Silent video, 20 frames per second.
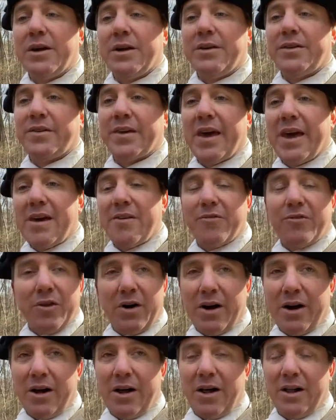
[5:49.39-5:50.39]
save
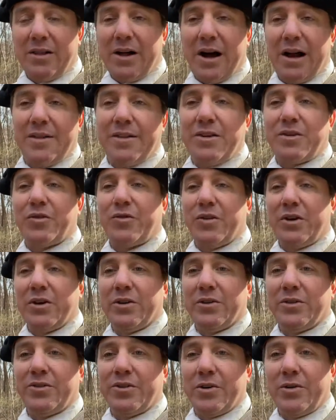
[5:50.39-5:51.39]
a lot of these
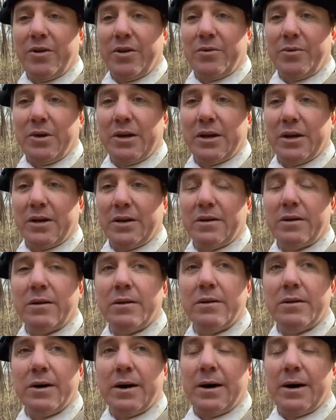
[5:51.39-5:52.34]
fields, so that we can